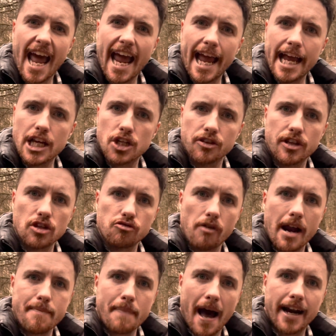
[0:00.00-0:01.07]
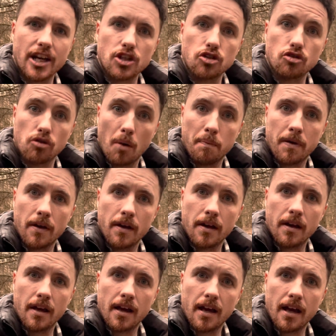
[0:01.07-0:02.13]
each of these red bandits drop,
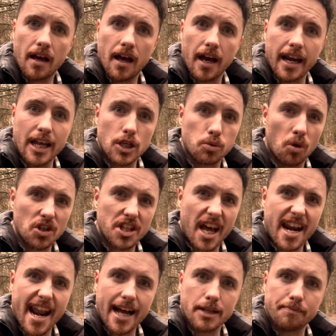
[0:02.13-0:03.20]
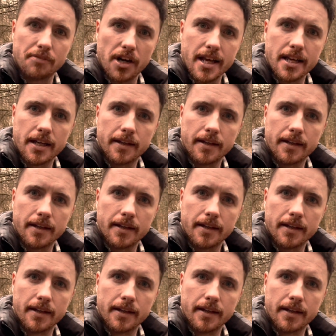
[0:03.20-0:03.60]
and each watched their necks break.